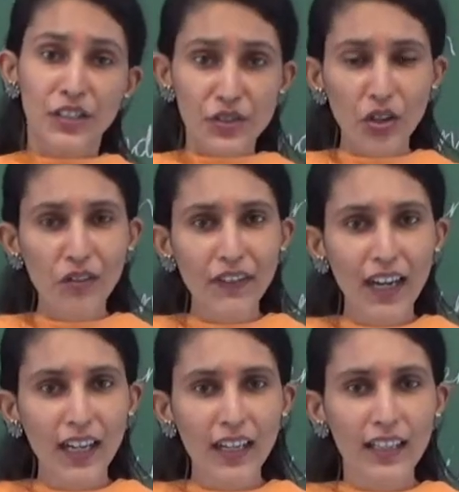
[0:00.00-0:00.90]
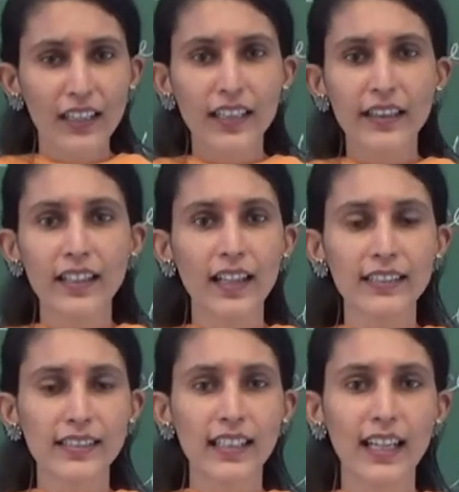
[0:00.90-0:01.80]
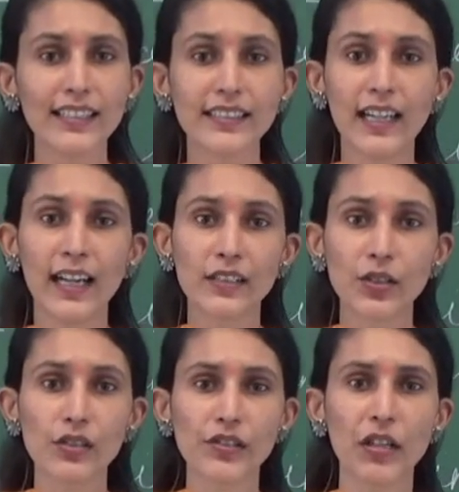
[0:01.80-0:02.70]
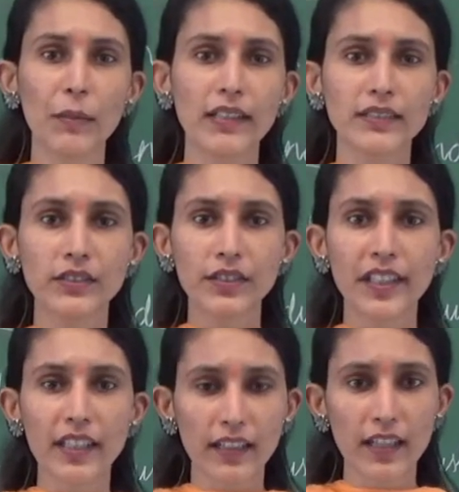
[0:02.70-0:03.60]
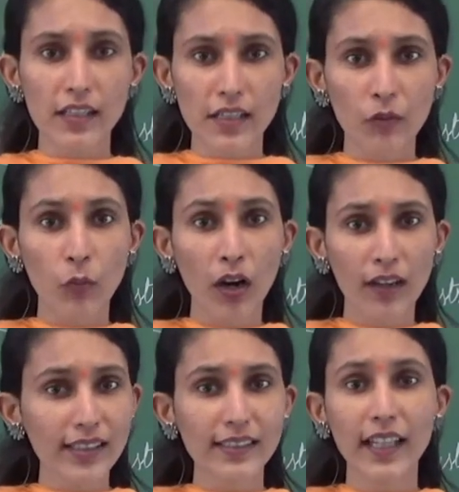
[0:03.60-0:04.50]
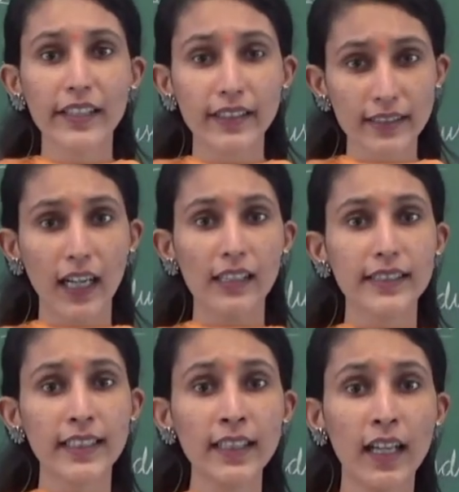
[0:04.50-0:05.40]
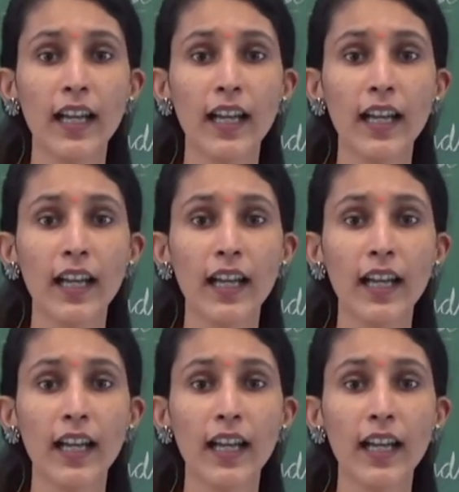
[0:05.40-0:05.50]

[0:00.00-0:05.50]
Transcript: So far in the last class I had told you about the three Carnatic wars that resulted